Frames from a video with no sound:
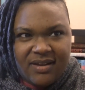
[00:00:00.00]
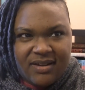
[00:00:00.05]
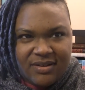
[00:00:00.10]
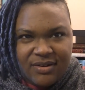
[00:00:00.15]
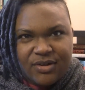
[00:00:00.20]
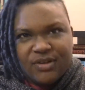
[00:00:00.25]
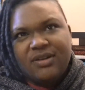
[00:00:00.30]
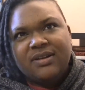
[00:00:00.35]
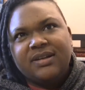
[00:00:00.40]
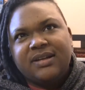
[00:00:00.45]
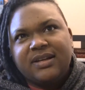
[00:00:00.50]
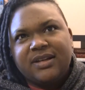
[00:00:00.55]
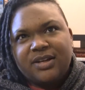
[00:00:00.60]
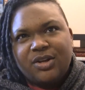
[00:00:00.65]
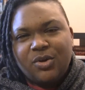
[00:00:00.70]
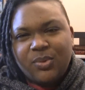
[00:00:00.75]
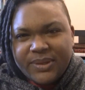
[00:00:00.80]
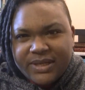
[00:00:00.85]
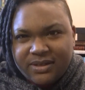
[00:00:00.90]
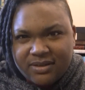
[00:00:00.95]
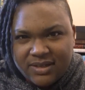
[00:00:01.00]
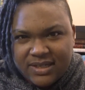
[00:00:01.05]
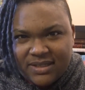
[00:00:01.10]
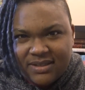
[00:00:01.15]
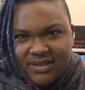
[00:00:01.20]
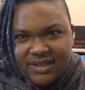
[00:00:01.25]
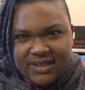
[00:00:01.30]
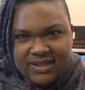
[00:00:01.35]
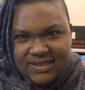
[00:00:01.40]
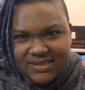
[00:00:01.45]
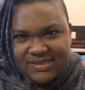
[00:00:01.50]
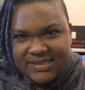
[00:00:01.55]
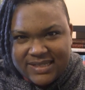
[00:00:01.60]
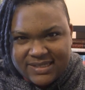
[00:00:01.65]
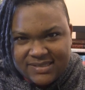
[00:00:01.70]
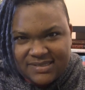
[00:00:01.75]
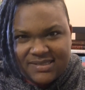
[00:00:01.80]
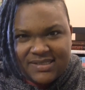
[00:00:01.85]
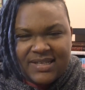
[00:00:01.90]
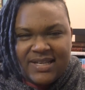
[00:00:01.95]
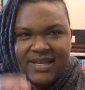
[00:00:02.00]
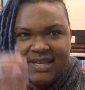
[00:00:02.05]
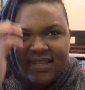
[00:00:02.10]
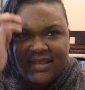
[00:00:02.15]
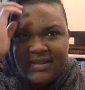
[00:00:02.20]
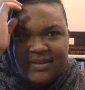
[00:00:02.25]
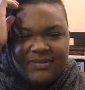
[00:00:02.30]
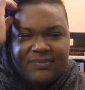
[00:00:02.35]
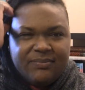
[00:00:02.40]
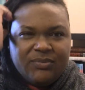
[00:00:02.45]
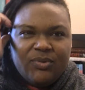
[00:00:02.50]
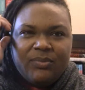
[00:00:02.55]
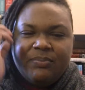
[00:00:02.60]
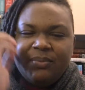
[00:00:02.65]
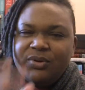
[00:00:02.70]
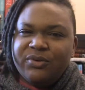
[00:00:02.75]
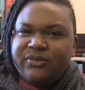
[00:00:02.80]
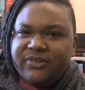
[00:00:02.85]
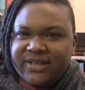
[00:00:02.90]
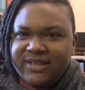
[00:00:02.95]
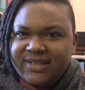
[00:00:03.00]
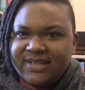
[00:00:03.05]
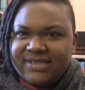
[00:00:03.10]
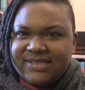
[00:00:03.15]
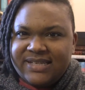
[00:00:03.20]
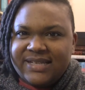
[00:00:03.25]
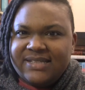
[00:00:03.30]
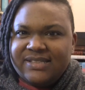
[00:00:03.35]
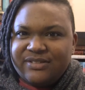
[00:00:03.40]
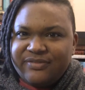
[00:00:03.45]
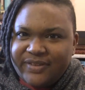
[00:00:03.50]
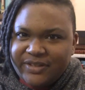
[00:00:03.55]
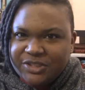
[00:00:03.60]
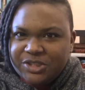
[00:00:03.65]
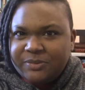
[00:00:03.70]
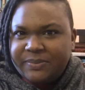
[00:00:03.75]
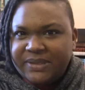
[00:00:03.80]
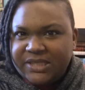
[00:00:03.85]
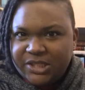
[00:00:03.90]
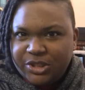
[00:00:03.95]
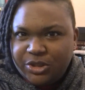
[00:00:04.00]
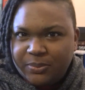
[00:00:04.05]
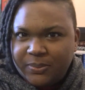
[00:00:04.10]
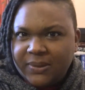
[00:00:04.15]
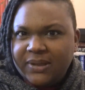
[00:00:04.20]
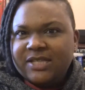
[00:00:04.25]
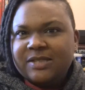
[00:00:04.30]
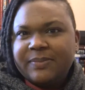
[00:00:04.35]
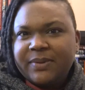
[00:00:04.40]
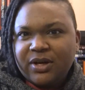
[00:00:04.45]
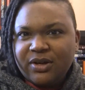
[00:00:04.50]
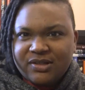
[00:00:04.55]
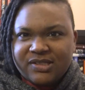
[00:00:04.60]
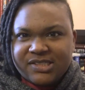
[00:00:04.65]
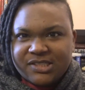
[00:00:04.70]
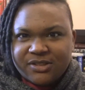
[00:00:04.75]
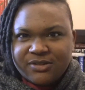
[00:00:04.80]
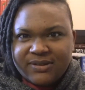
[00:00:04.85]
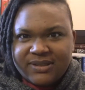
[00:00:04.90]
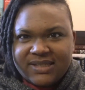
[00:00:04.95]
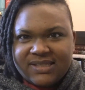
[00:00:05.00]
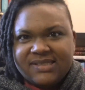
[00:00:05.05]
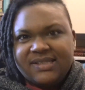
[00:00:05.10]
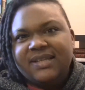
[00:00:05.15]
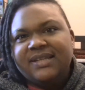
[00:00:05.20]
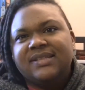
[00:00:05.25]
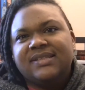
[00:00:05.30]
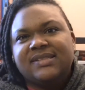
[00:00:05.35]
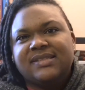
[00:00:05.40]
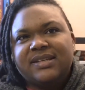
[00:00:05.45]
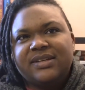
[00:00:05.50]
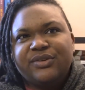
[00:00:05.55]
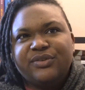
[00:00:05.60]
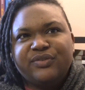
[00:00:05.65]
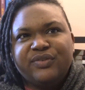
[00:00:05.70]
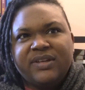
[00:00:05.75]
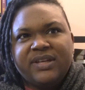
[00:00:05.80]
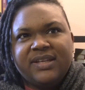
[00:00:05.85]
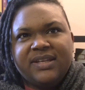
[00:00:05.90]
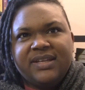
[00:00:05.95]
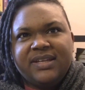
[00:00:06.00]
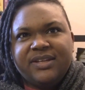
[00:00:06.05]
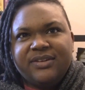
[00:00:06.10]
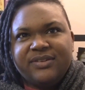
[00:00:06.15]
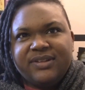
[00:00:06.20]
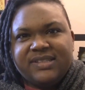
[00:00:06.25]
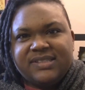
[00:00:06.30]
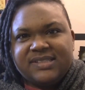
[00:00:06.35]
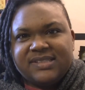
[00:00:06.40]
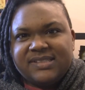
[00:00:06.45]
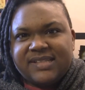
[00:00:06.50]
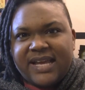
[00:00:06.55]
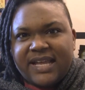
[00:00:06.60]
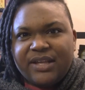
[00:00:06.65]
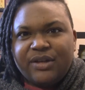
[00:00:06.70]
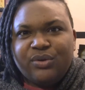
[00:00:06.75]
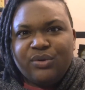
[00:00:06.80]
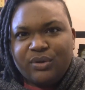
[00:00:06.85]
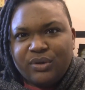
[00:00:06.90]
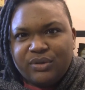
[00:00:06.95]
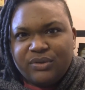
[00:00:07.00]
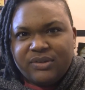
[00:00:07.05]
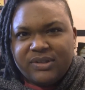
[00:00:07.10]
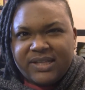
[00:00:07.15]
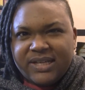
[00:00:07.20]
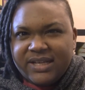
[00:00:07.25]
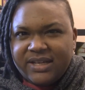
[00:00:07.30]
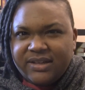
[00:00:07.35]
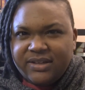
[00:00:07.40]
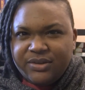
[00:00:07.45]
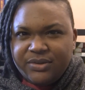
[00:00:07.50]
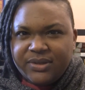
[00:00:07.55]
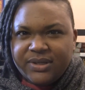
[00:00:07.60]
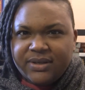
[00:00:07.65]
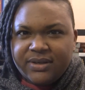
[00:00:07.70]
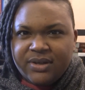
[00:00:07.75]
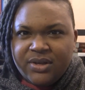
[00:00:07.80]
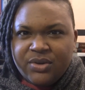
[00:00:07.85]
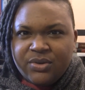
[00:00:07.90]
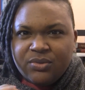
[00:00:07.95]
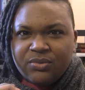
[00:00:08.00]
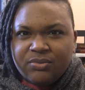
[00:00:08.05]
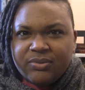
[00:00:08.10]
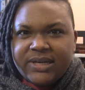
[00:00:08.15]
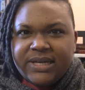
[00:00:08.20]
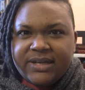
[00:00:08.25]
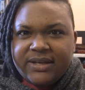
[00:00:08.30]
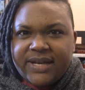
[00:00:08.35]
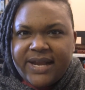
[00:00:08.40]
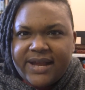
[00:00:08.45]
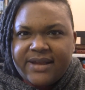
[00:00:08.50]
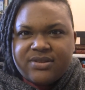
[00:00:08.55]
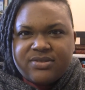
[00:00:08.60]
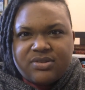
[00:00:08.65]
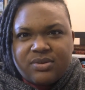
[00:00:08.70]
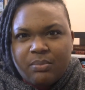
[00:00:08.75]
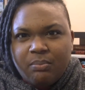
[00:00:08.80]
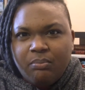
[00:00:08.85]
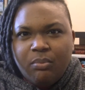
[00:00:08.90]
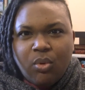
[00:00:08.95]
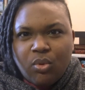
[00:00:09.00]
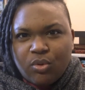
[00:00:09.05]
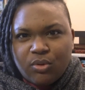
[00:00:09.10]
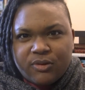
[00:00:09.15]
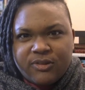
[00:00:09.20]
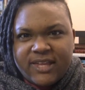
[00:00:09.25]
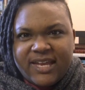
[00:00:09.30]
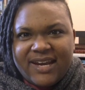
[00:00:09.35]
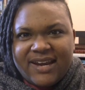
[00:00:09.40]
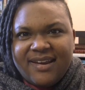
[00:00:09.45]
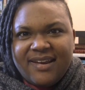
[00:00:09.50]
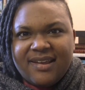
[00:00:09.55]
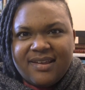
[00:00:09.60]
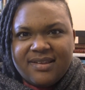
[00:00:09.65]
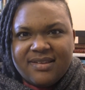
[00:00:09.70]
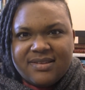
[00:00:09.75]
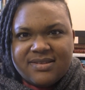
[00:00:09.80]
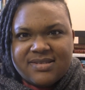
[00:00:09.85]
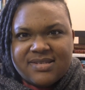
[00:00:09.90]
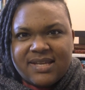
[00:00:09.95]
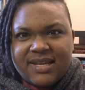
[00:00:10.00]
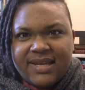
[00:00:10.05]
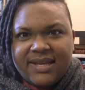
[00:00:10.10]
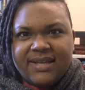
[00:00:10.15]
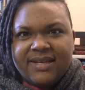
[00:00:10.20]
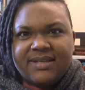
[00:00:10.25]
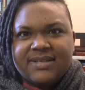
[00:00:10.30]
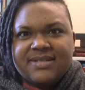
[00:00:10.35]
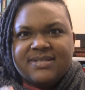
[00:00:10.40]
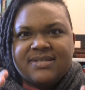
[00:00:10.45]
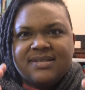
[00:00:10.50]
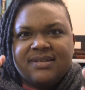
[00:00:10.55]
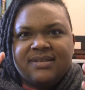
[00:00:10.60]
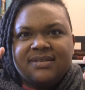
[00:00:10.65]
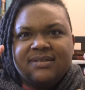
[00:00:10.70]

or queer in the sense, well, both in the sense of LGBTQ+, but also in the sense of, you know, it's this allegorical thing, and you can read it as more than it is, and